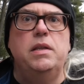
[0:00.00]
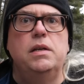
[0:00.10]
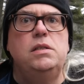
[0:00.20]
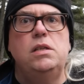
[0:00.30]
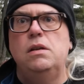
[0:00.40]

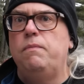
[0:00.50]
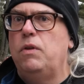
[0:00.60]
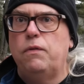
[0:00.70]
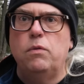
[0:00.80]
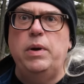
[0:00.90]
this
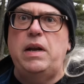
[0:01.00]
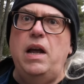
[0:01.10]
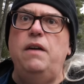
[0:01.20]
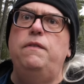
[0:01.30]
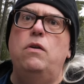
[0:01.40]
for about a
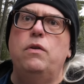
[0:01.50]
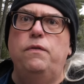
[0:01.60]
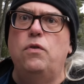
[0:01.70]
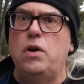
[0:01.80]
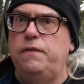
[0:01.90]
half hour,
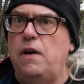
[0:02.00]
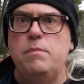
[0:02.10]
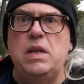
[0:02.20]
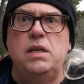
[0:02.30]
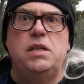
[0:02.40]
45
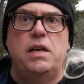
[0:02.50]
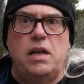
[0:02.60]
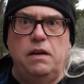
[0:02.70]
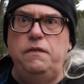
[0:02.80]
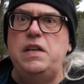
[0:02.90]
minutes on
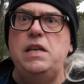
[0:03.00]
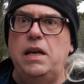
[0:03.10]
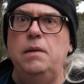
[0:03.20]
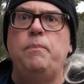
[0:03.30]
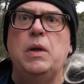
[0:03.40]

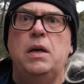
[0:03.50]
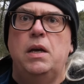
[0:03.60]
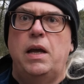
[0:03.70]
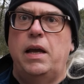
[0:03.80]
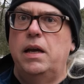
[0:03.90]
FT8
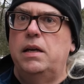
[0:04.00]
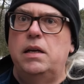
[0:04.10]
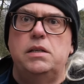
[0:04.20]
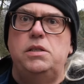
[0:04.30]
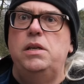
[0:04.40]
and
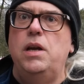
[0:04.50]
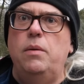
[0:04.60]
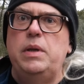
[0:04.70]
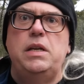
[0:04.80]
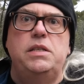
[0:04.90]
uh, see how
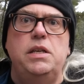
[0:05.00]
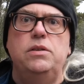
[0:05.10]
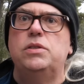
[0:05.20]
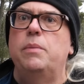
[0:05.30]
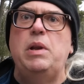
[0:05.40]
many
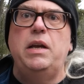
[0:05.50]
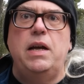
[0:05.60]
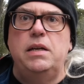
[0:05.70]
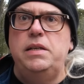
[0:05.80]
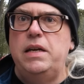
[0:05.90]
signals, how many
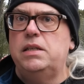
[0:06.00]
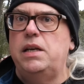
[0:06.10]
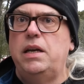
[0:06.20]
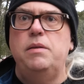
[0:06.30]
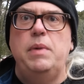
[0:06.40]
contacts
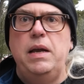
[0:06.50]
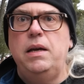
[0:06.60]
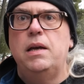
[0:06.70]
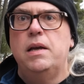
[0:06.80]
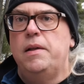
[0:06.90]
I can
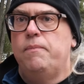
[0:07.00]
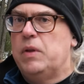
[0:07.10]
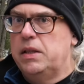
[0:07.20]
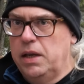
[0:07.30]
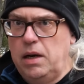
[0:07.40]
make.
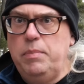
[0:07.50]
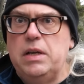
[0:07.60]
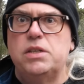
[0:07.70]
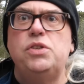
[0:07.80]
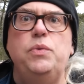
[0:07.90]
And then I'm
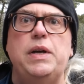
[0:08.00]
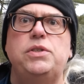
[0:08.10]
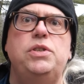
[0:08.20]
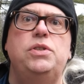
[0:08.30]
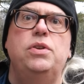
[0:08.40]
going to
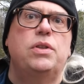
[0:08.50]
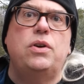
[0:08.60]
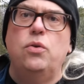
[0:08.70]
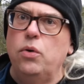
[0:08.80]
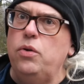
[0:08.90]
switch to the
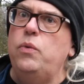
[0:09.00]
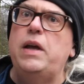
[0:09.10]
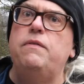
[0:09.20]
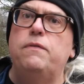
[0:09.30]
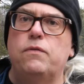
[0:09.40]
quarter
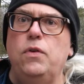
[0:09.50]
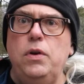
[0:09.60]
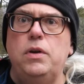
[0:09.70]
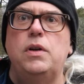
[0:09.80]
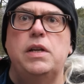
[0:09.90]
wave
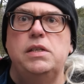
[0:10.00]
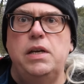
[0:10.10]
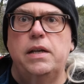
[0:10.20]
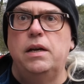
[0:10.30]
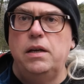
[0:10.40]
vertical
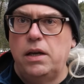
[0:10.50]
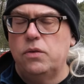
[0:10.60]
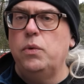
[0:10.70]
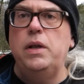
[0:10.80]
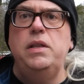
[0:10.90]
antenna
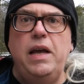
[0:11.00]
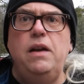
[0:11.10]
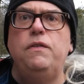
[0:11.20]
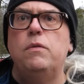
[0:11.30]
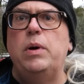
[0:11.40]
and run
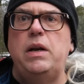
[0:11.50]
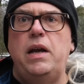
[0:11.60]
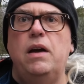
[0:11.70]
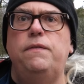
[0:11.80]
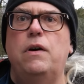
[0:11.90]
that for about a
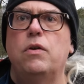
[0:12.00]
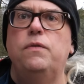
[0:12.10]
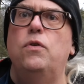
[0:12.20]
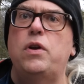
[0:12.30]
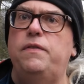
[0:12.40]
half hour,
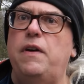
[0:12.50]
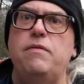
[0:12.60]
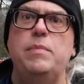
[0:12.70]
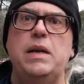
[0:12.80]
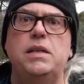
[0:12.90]

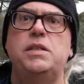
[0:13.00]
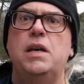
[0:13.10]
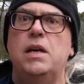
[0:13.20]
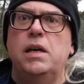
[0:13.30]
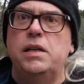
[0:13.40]
45 minutes,
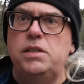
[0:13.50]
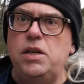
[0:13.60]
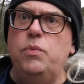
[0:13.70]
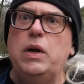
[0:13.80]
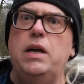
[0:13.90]
and see
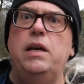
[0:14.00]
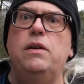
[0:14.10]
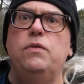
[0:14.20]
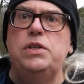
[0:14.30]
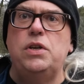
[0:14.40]
what kind
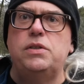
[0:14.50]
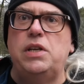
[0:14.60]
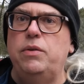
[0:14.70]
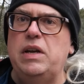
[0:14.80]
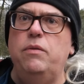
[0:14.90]
of results
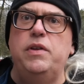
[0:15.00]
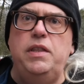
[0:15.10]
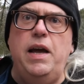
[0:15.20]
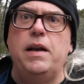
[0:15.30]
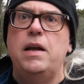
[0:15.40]
I get with
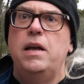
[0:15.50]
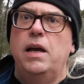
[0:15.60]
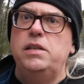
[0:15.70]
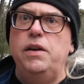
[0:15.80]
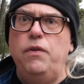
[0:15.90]
that.
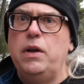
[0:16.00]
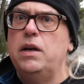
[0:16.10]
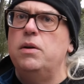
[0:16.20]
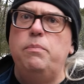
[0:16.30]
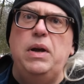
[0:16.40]
And see if we can
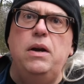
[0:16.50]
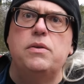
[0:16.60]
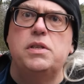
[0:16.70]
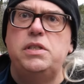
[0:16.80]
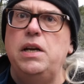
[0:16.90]
compare
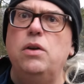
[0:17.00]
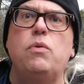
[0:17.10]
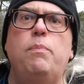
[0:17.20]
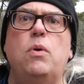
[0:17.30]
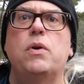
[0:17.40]
the signal
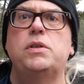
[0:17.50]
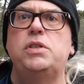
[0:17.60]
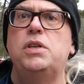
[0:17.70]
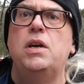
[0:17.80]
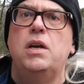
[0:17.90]

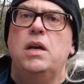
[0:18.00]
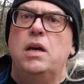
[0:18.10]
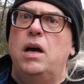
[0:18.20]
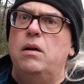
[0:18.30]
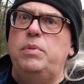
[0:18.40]
reports
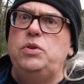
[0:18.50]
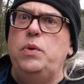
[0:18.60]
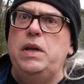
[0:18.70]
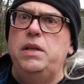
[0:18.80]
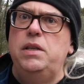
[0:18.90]
uh,
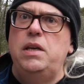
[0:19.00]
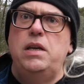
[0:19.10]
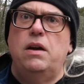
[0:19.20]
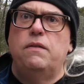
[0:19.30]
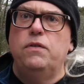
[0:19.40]
between
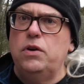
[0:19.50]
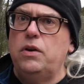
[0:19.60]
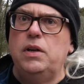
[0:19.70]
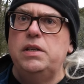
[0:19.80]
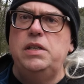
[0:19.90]
the uh,
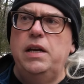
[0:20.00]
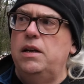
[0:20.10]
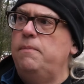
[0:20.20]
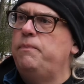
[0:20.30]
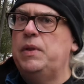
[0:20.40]
vertical
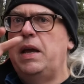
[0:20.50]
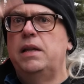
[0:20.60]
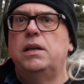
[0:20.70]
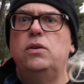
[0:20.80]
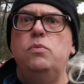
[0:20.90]
antenna
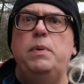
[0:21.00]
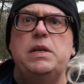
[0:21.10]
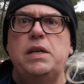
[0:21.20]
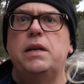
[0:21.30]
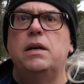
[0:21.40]
and the loop
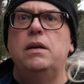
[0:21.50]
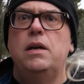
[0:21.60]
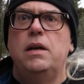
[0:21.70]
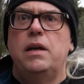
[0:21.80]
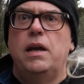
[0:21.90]
antenna
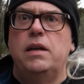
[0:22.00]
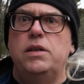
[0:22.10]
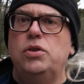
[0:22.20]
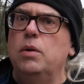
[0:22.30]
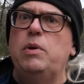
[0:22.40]
and
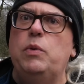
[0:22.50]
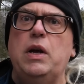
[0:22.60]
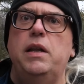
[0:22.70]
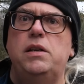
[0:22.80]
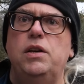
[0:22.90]
determine what
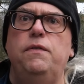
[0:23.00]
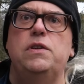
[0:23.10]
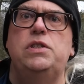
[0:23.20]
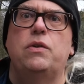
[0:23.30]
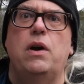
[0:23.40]
kind of
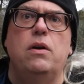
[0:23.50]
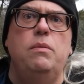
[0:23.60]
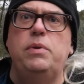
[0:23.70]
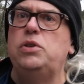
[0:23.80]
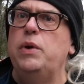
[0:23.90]
difference there are
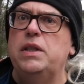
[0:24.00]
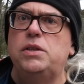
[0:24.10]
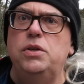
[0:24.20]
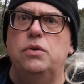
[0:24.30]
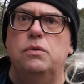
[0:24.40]
between the
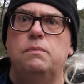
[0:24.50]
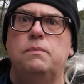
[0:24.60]
two.